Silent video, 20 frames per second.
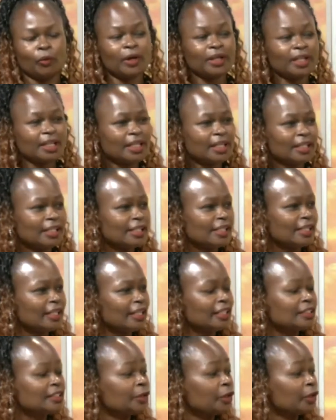water
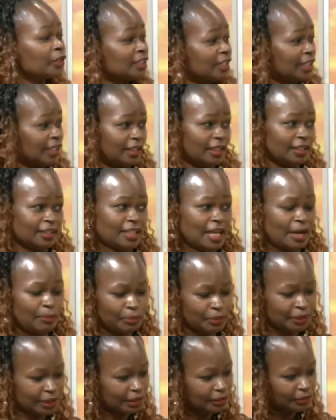is not in the
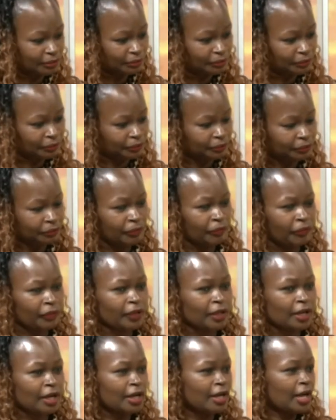taps.
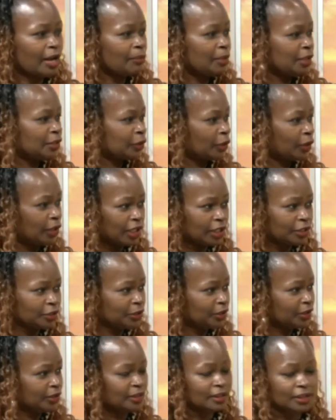Garbage
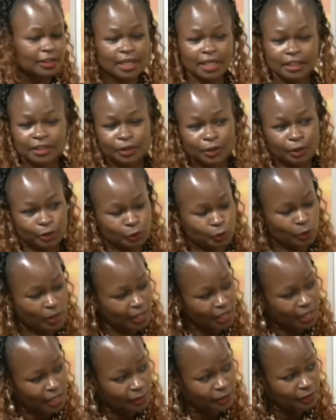collection does not
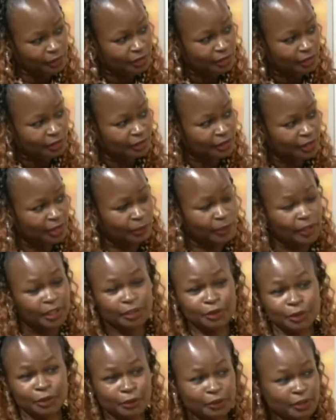work out the way
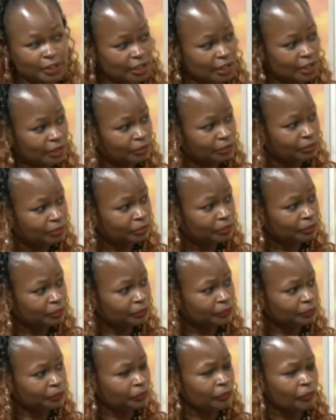it should. Mm.